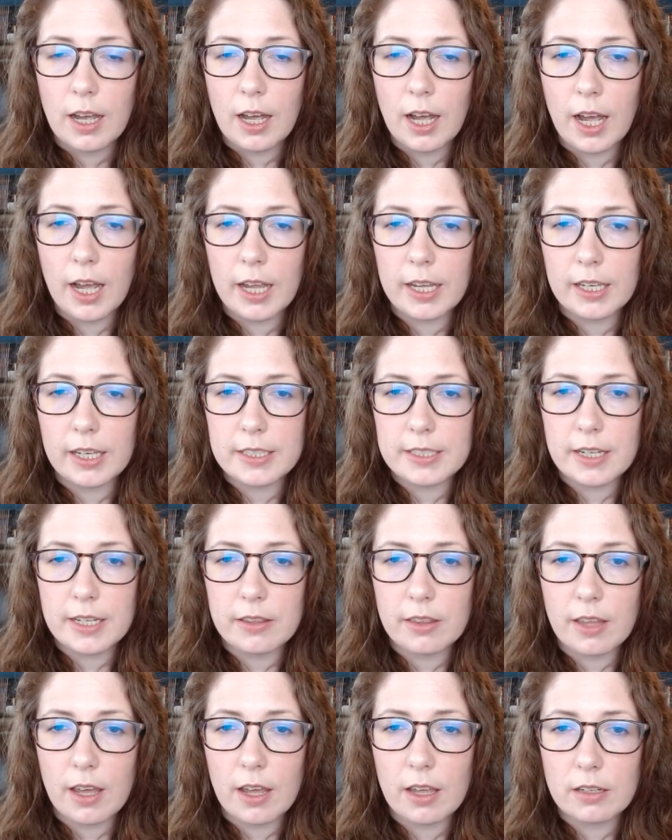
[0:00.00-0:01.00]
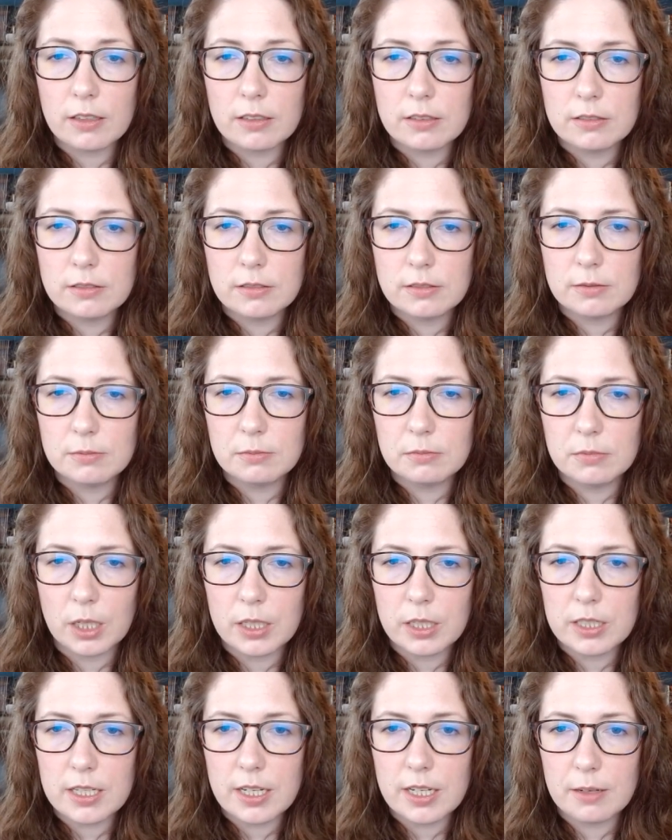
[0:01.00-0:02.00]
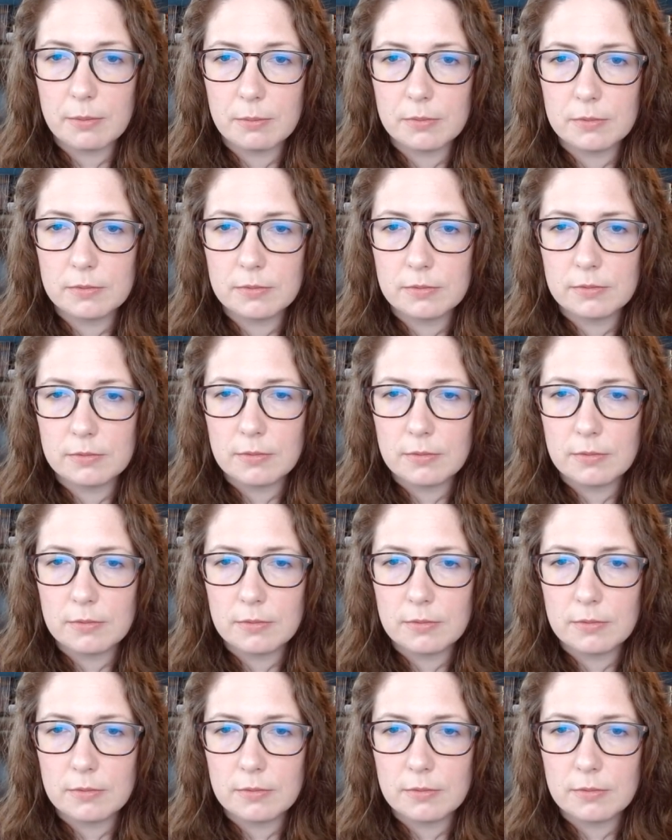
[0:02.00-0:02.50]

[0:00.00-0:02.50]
I had done that, marked him.